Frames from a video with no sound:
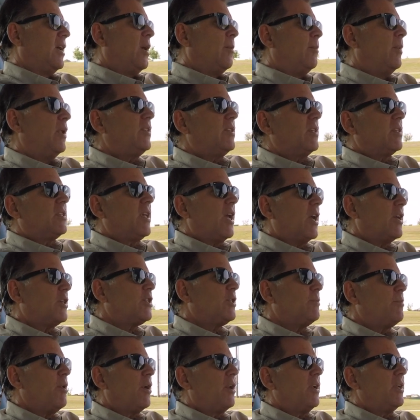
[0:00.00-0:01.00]
But it's a
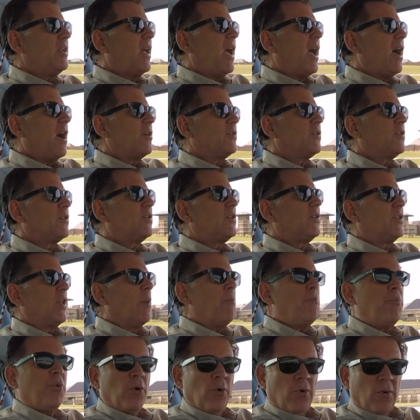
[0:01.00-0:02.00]
testimony to how
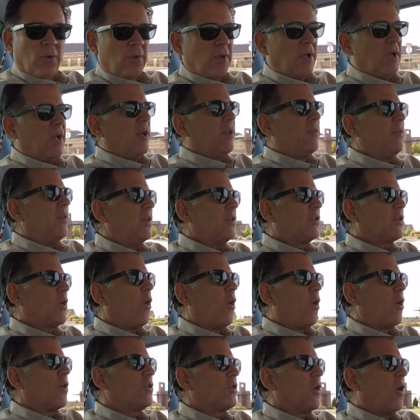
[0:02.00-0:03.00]
simple these
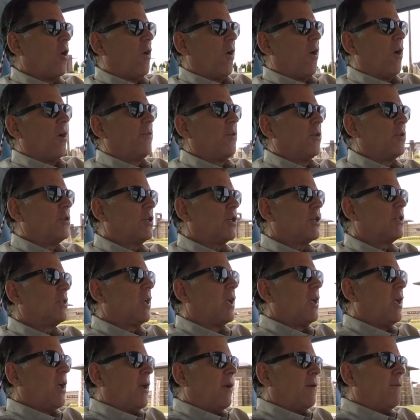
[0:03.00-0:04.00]
cars are. They're just
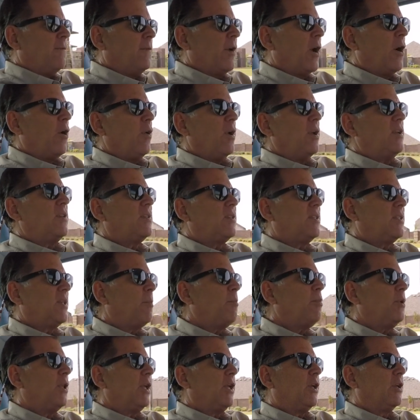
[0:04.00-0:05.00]
very
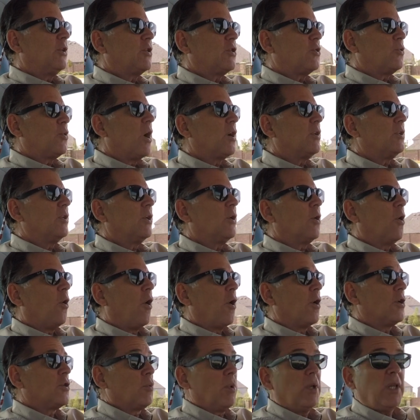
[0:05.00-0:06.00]
simply constructed
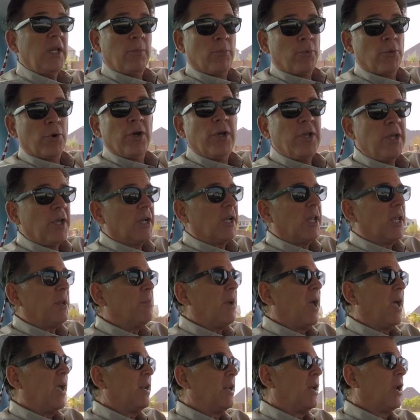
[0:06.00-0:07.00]
cars, really brilliantly
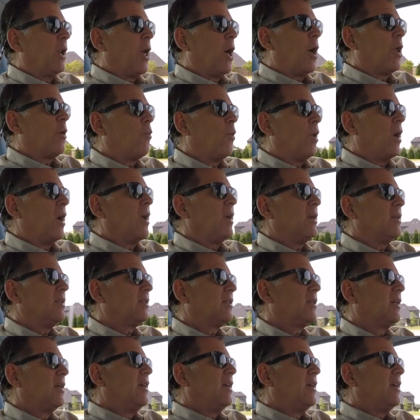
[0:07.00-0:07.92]
made in a lot of ways.